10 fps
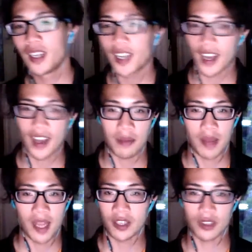And,
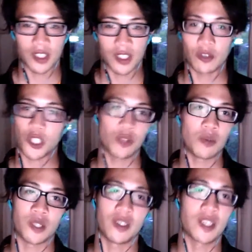you know, this whole shoot
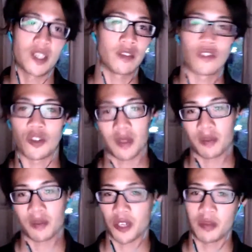was only confirmed
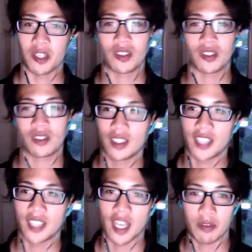pretty much a
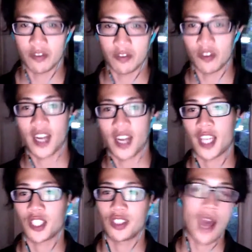day before it
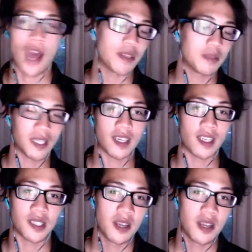actually happened,
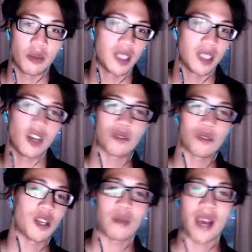because we didn't know
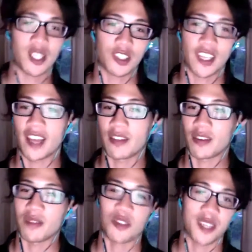if we were going to manage to
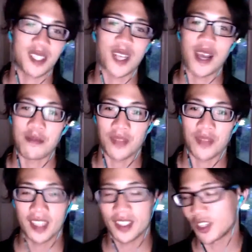gather everything in time.
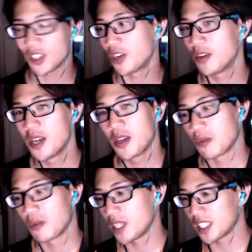And so
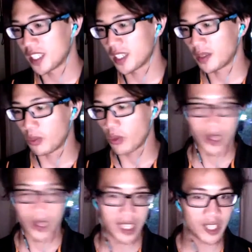we did what
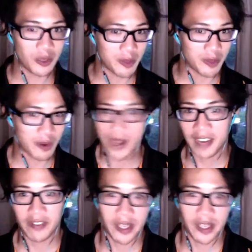we could with what we had
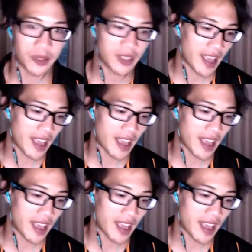available.